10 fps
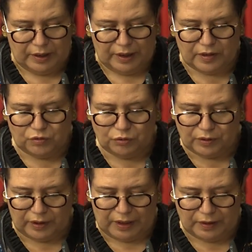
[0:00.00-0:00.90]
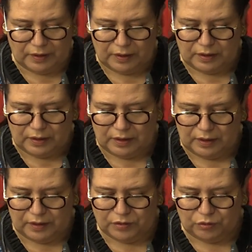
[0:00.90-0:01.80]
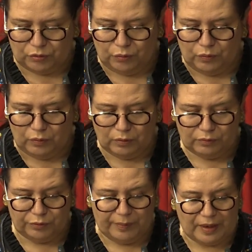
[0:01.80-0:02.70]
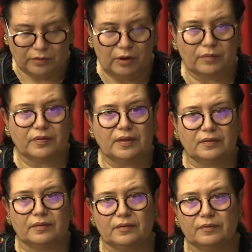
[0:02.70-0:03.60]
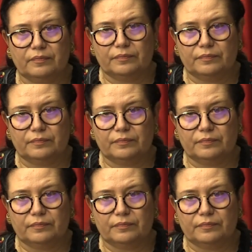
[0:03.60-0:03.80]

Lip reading: and Ukraine is a cruel reminder of this.